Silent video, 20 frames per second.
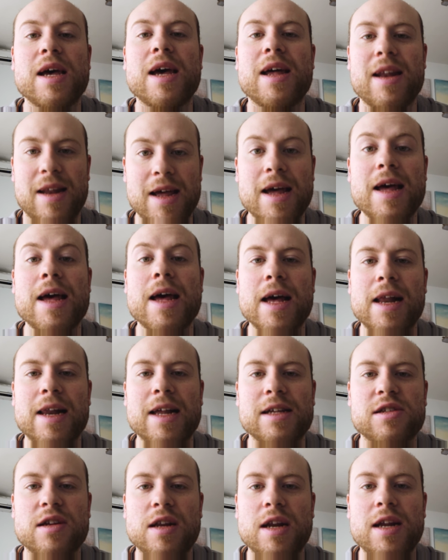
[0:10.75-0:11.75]
and
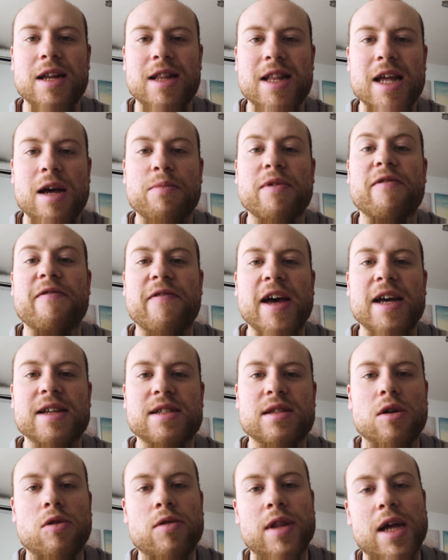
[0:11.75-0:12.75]
let's clean it up
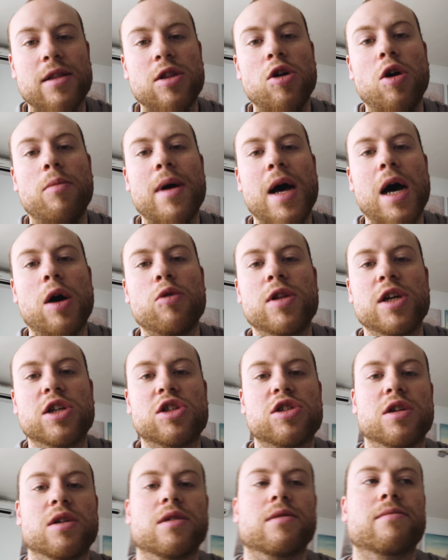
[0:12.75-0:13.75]
fast on the Adobe
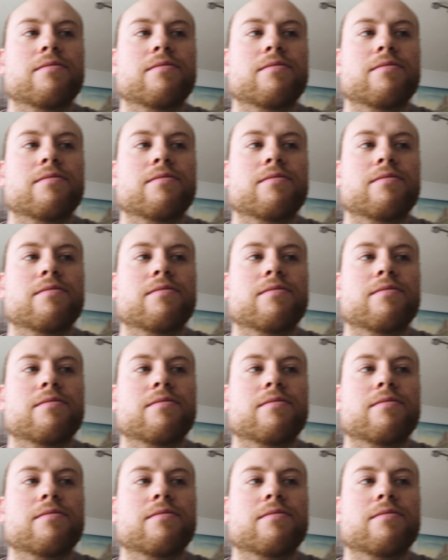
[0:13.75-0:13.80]
Audition.